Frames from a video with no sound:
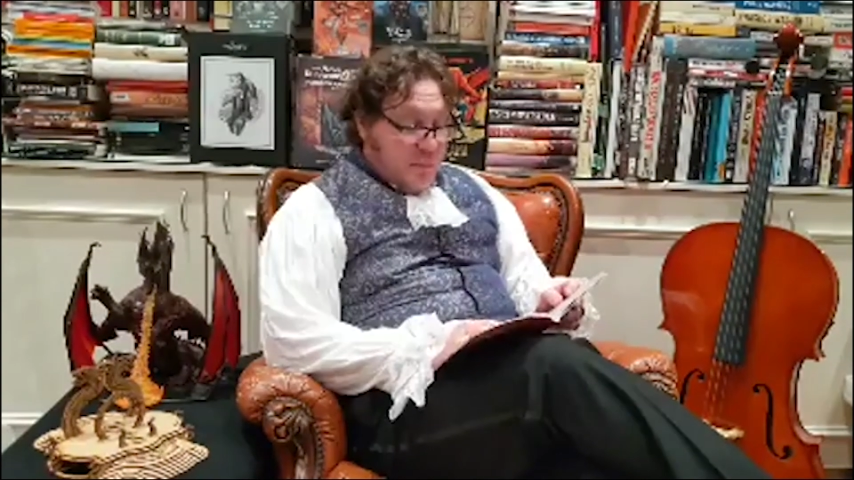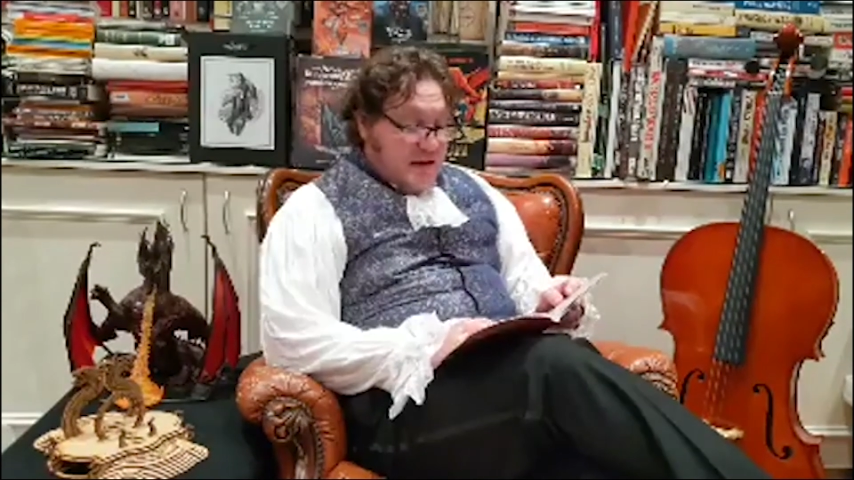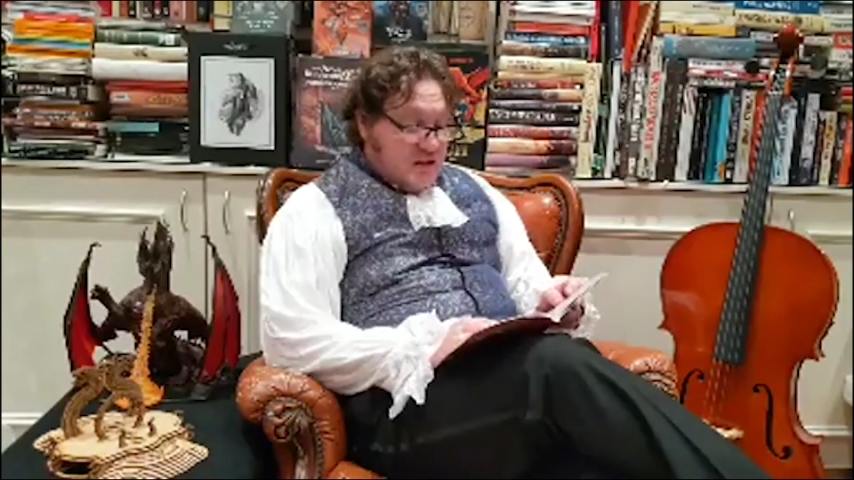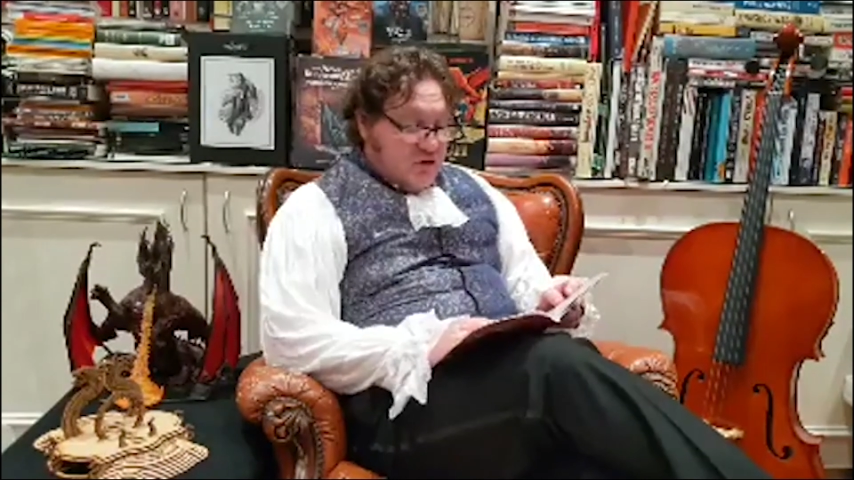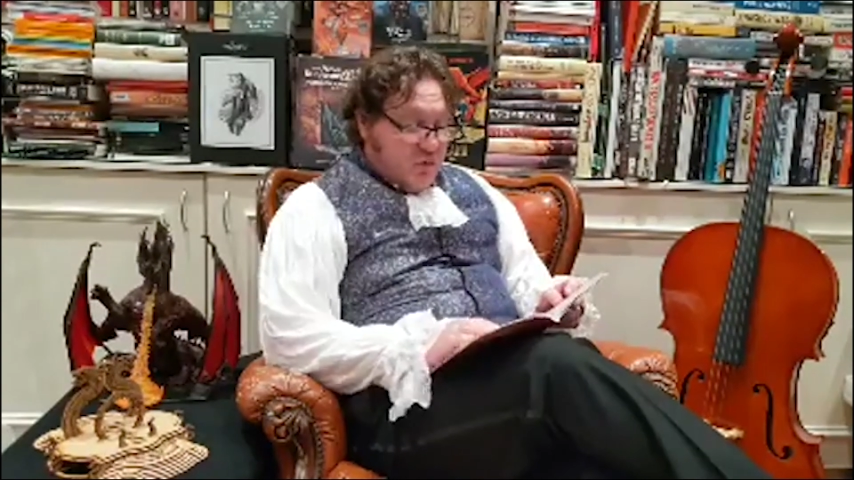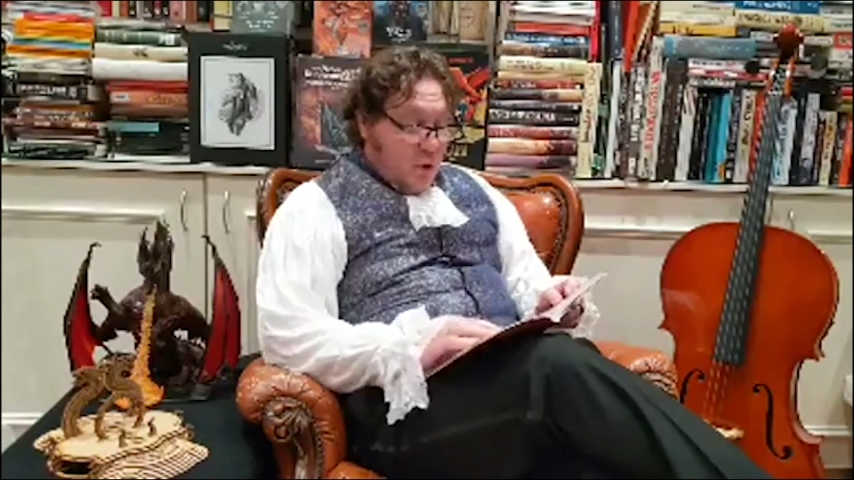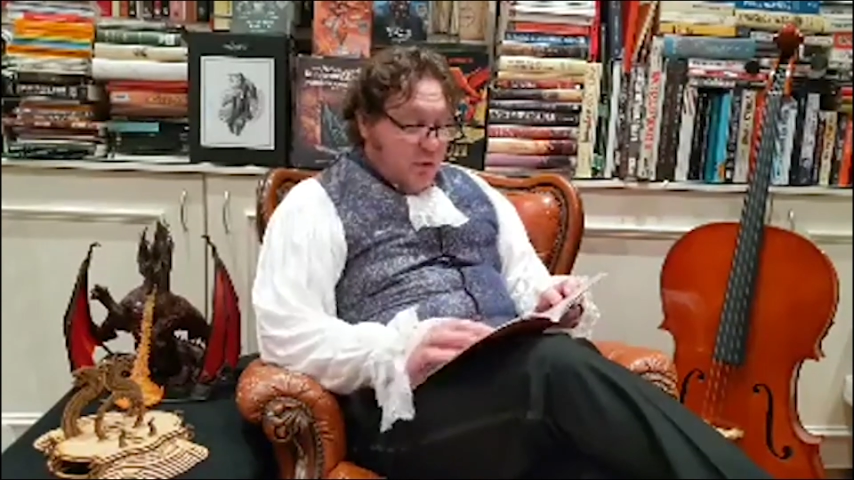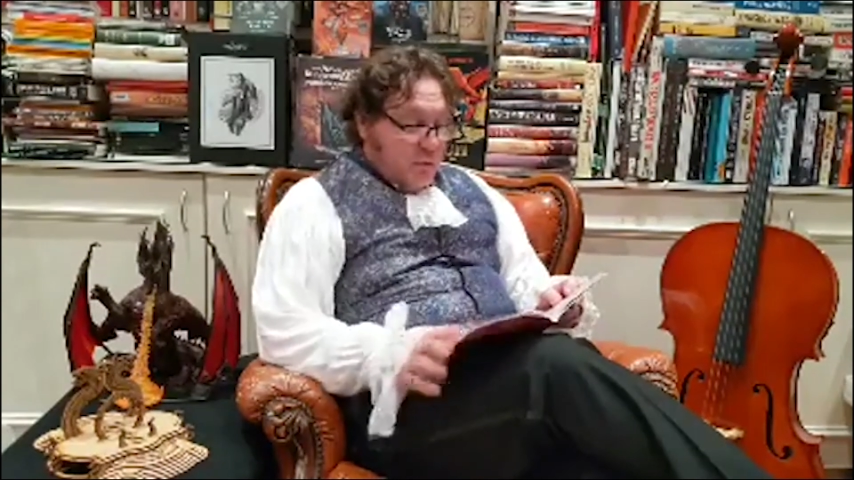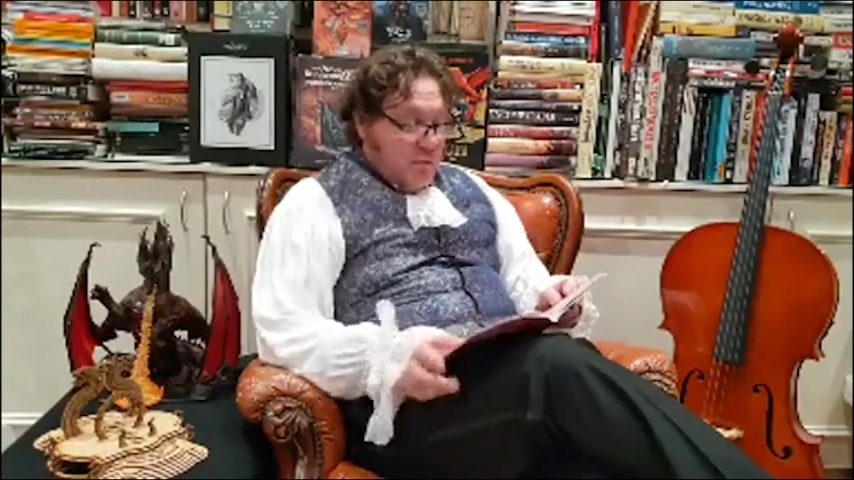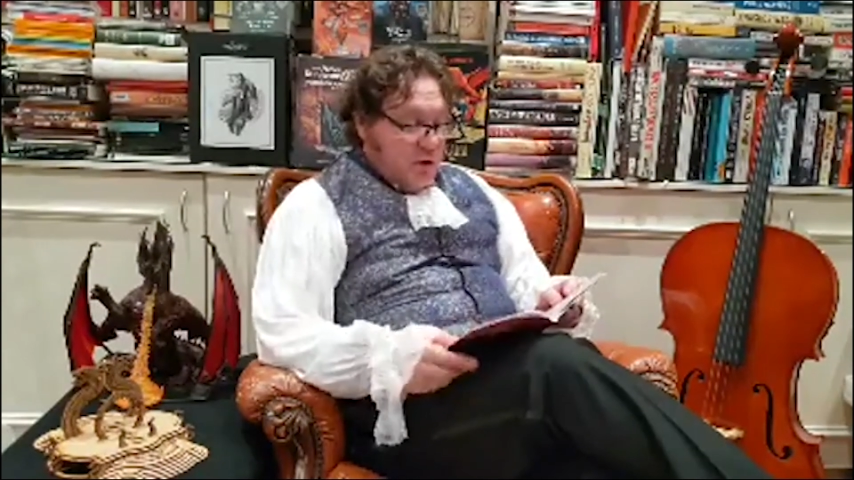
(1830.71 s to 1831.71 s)
beast
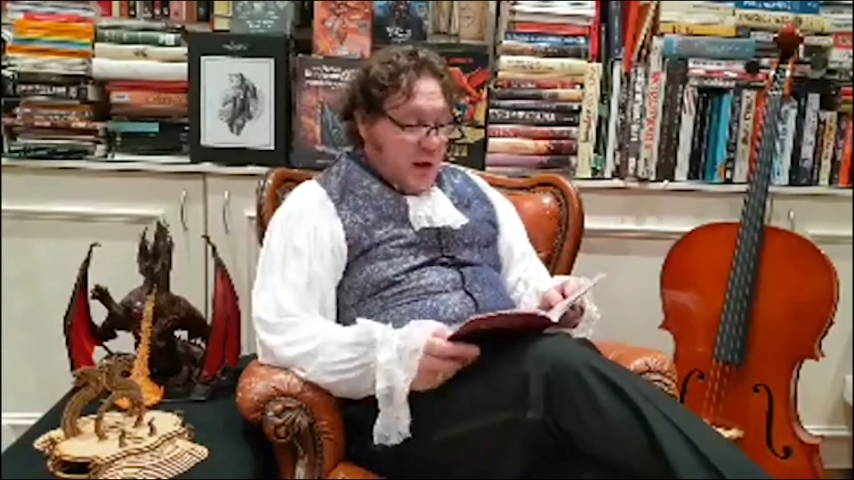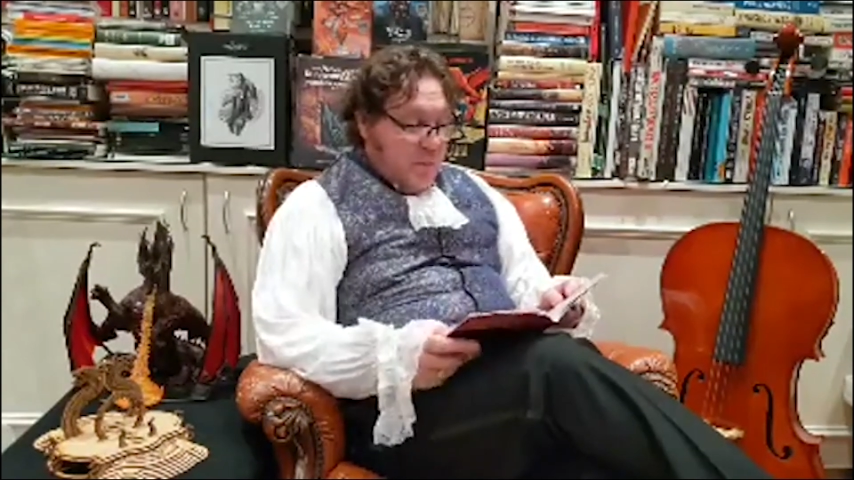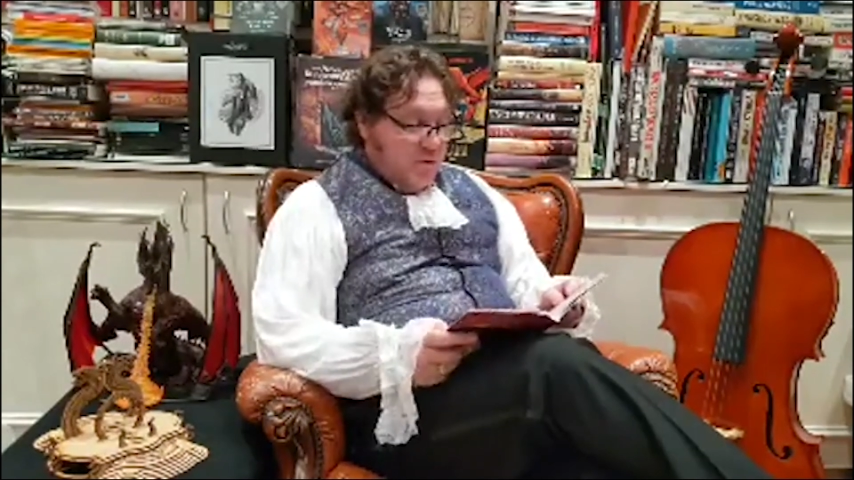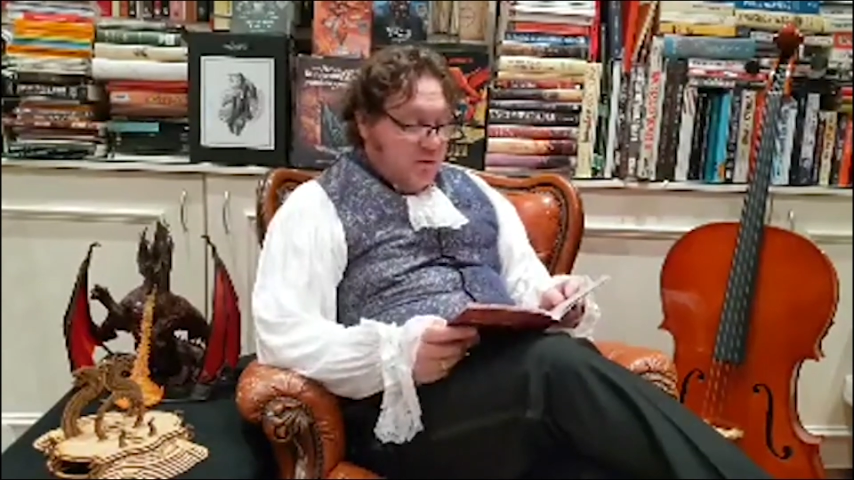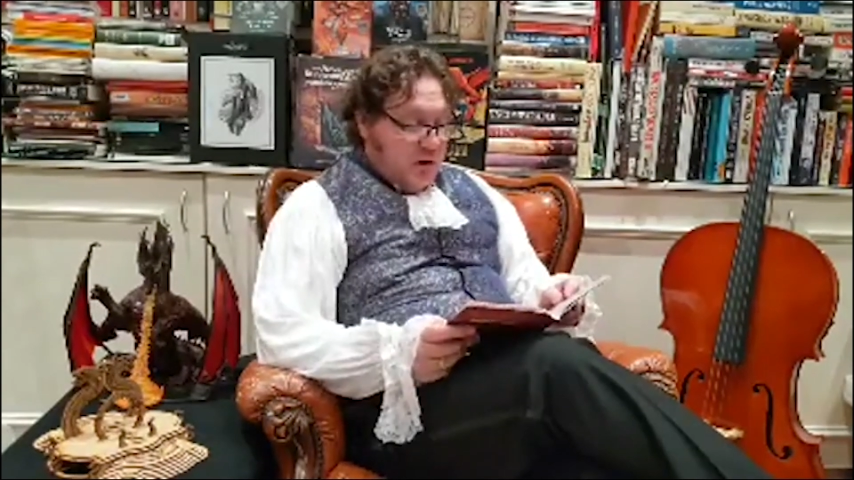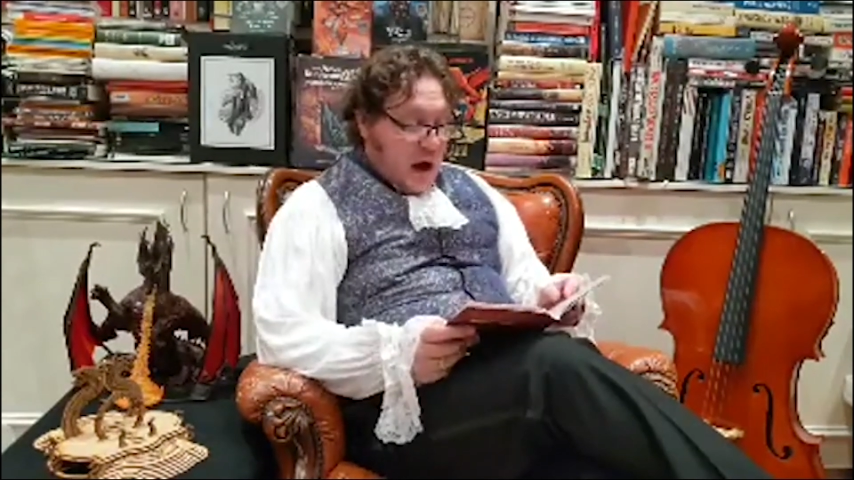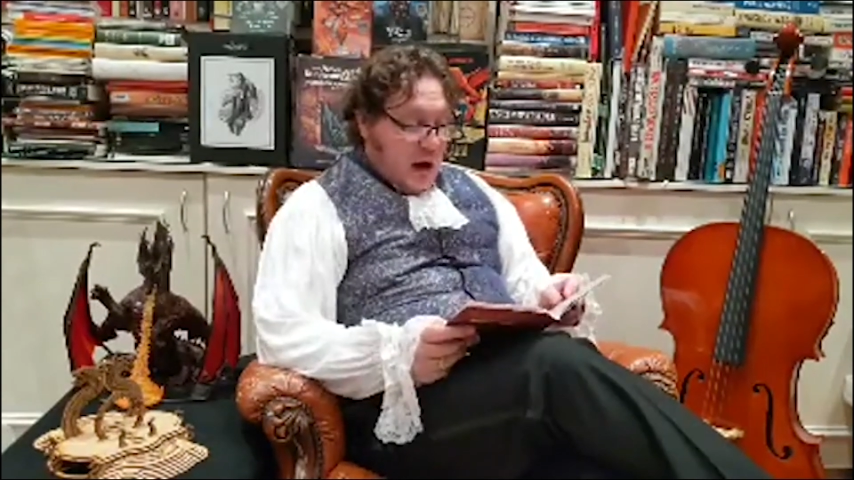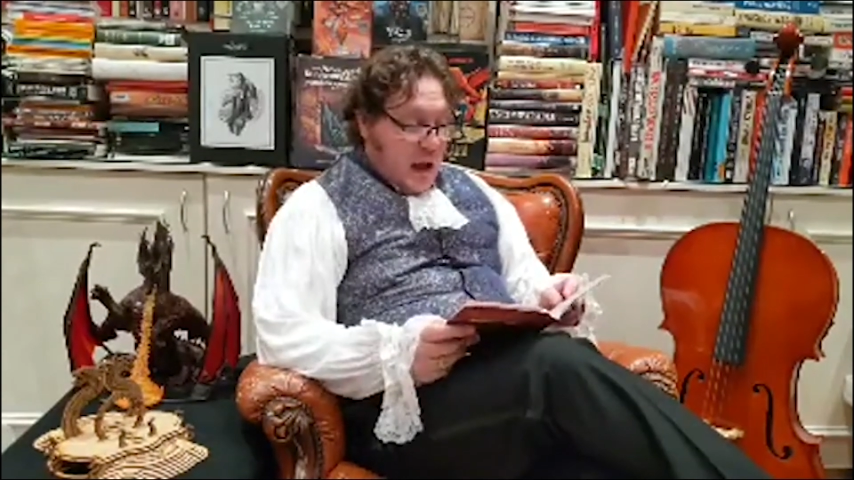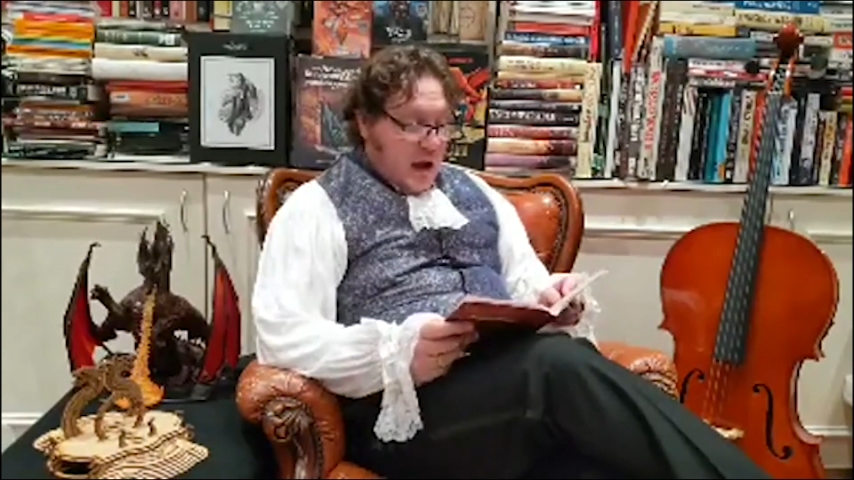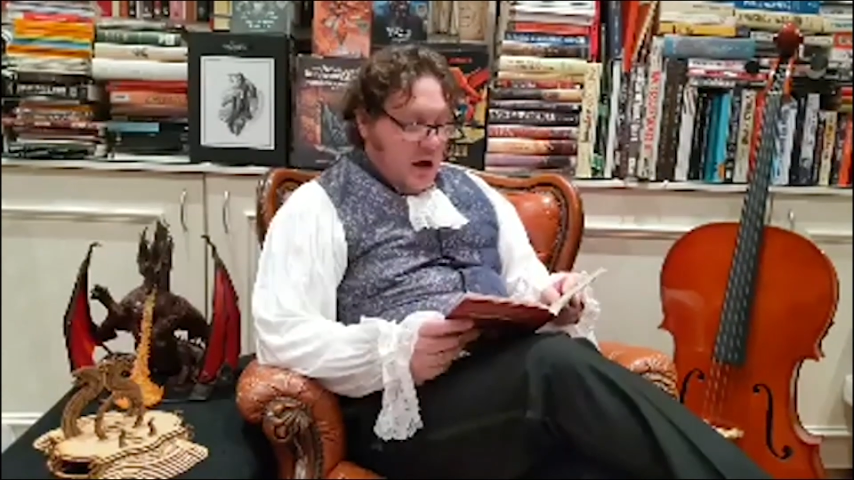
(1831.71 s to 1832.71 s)
forth from the depths of
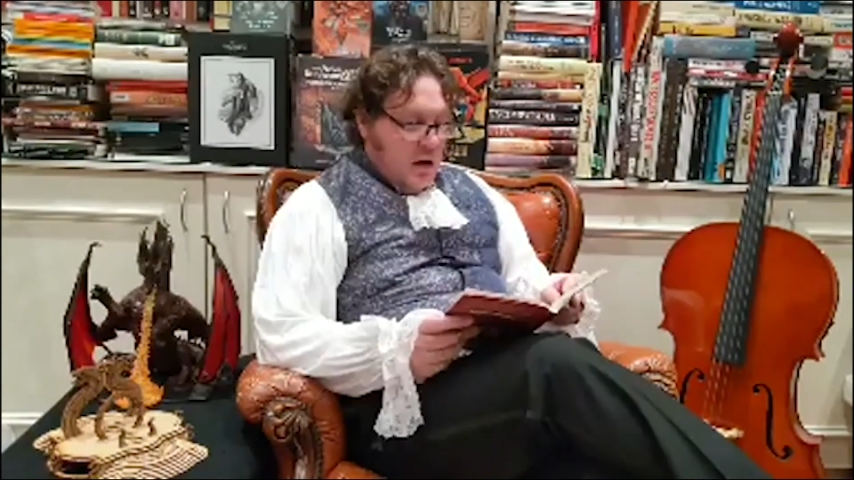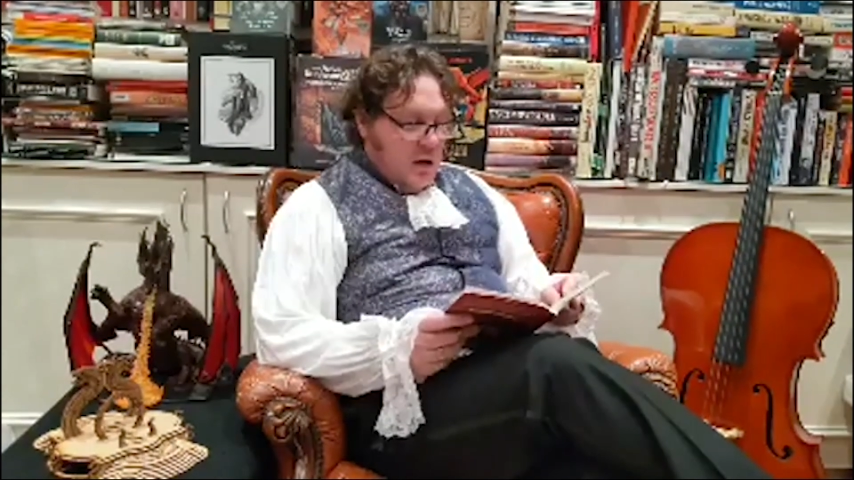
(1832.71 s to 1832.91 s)
Darklake?